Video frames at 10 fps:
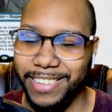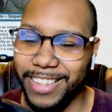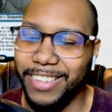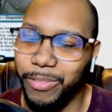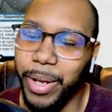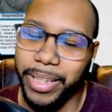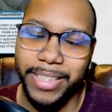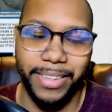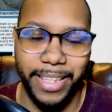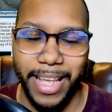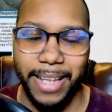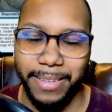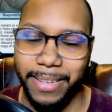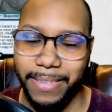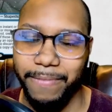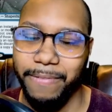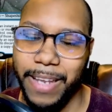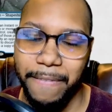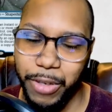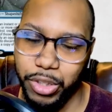realistically that
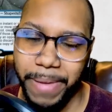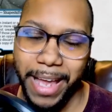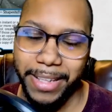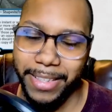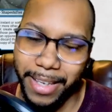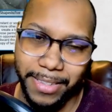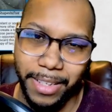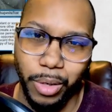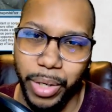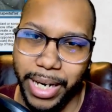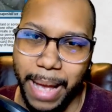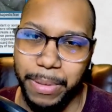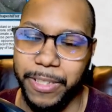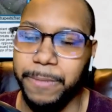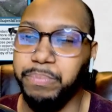feels bad. It's gonna suck when it happens.